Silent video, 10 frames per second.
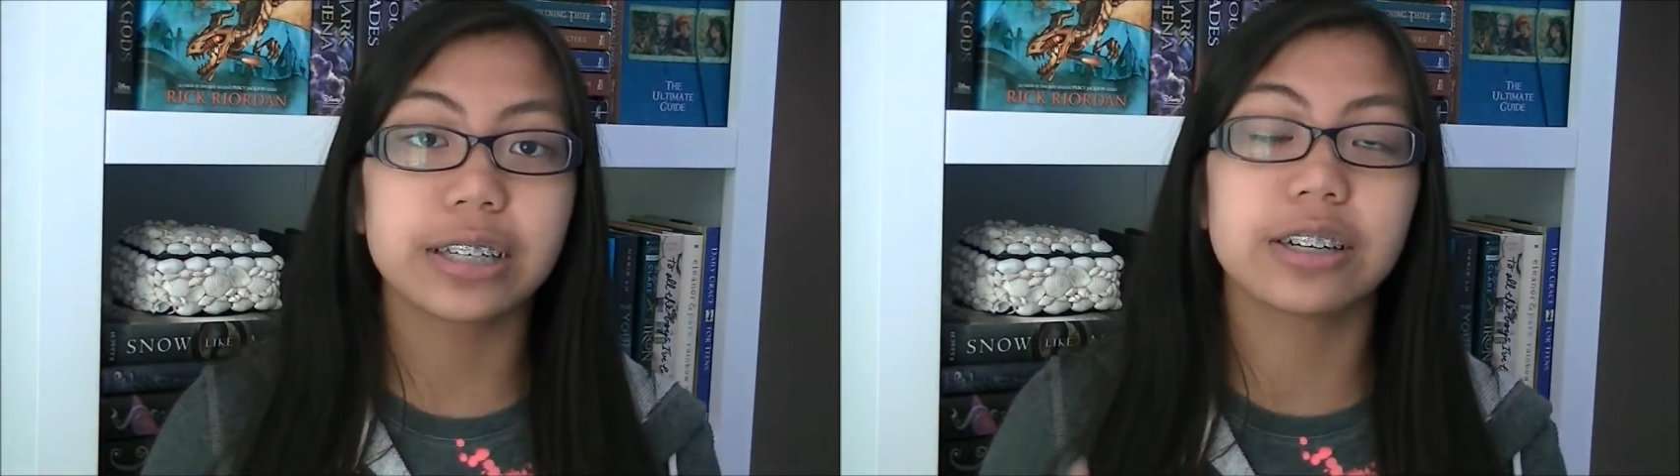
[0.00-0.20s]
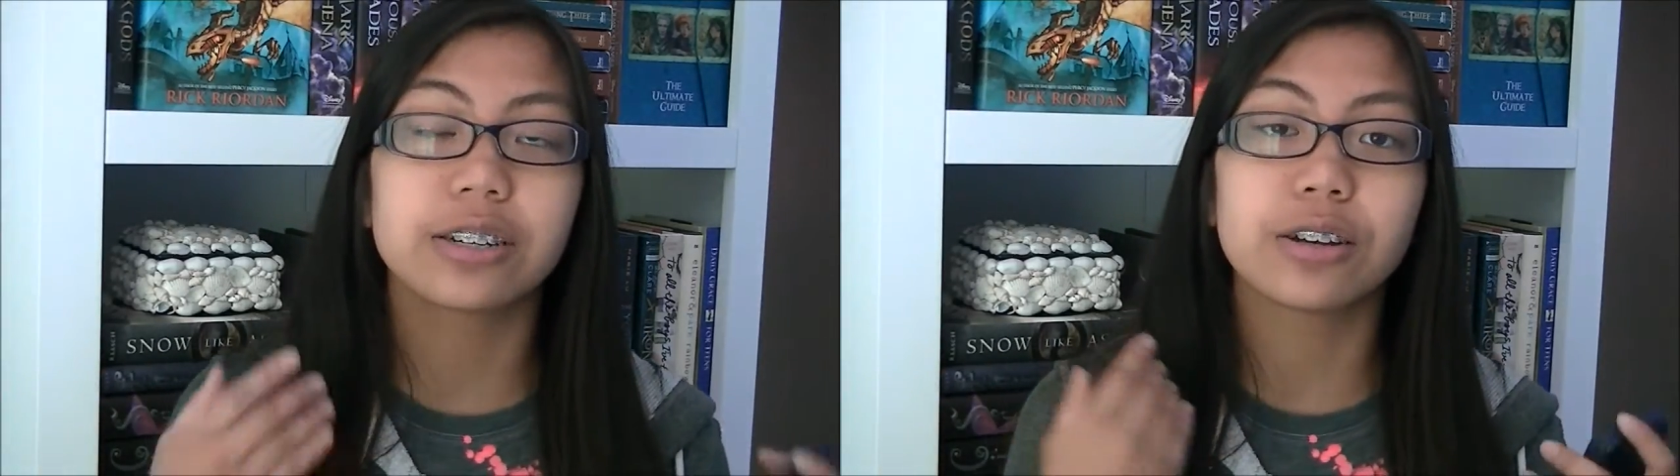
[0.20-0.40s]

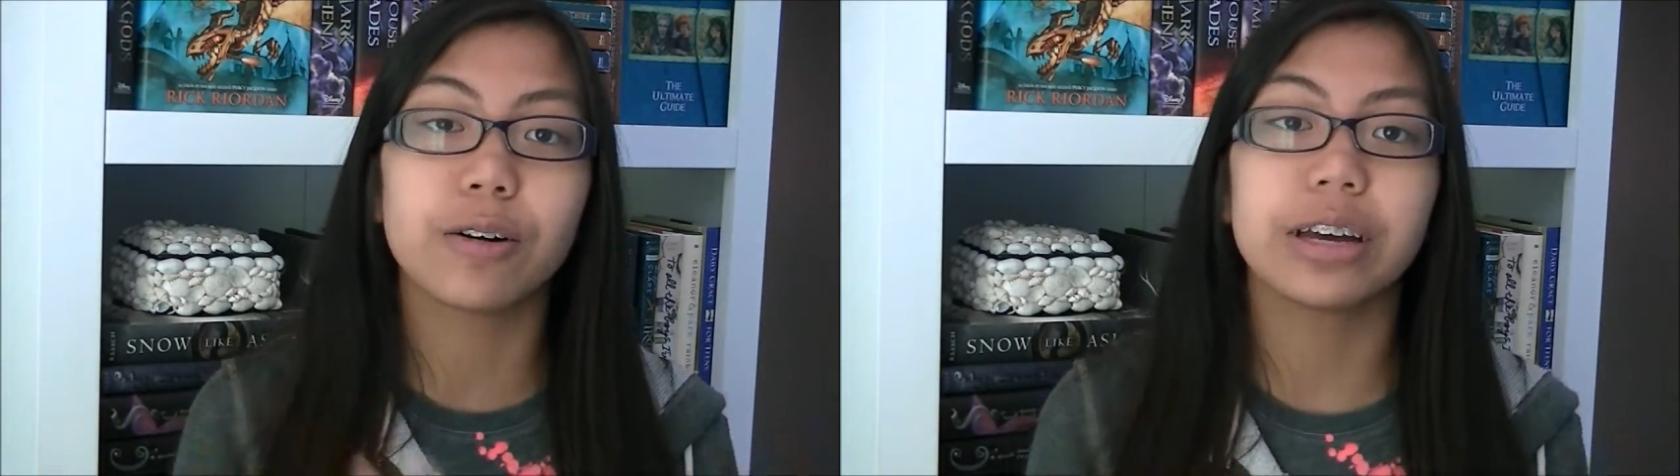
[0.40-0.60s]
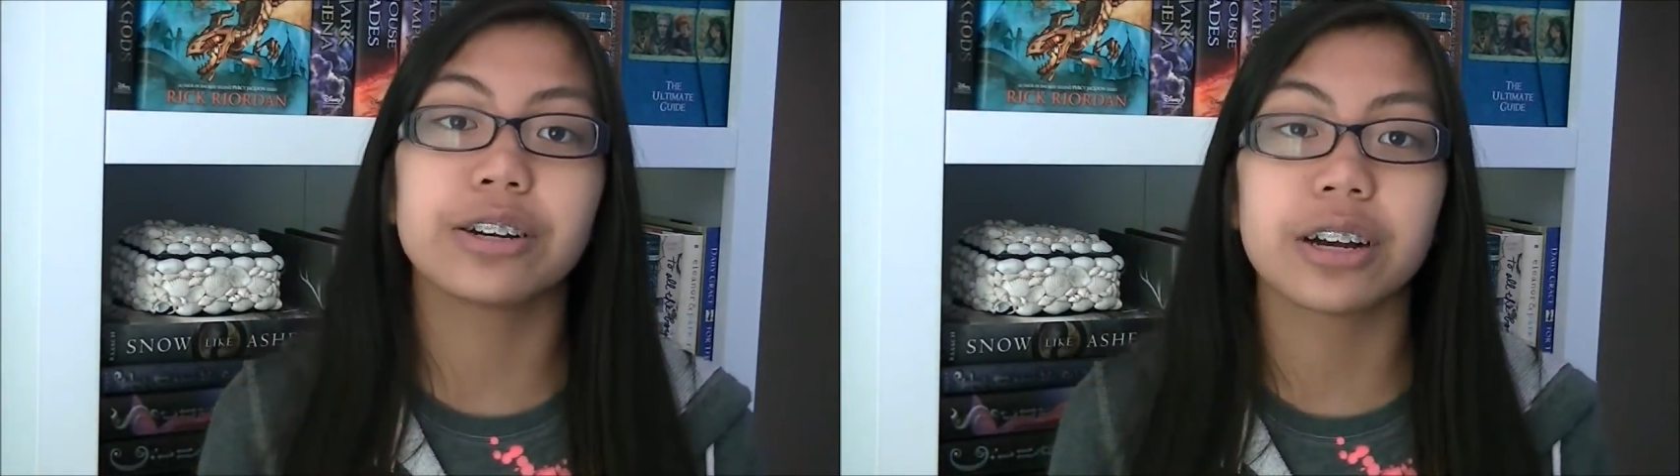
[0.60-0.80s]
is just
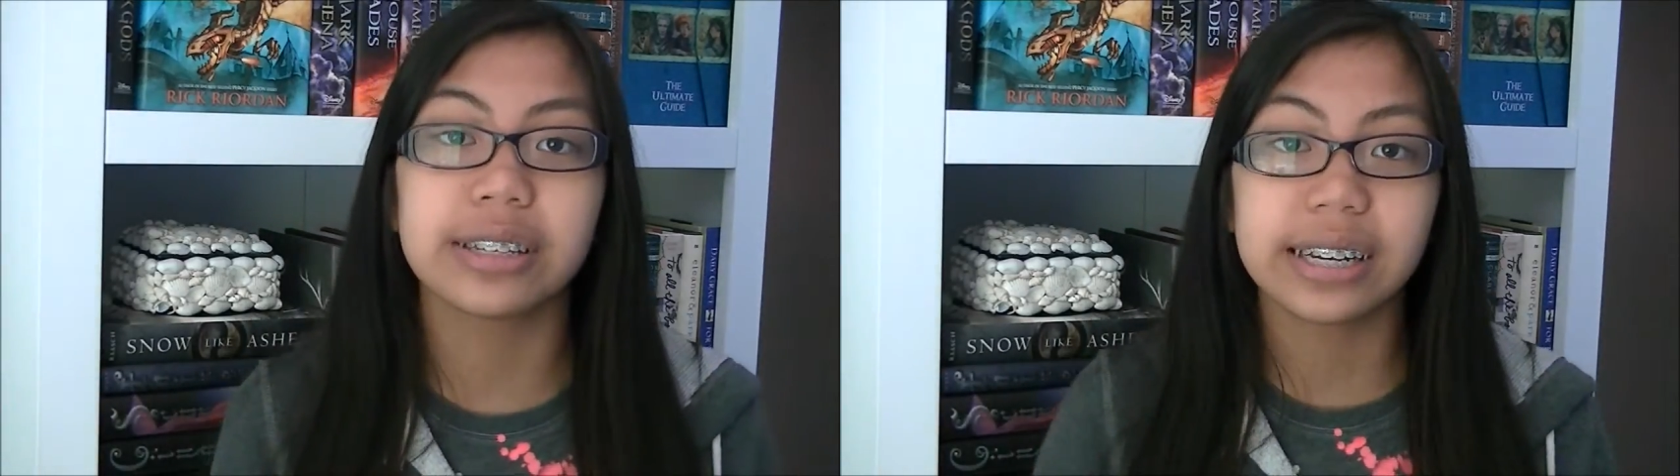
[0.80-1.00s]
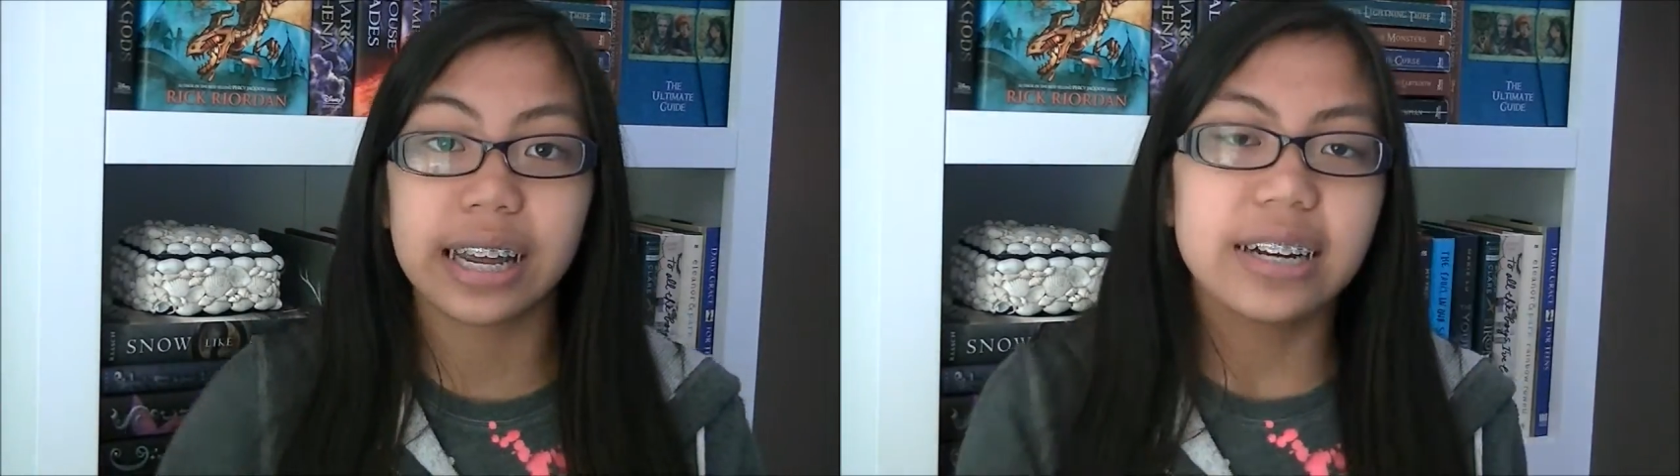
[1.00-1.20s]
so interesting.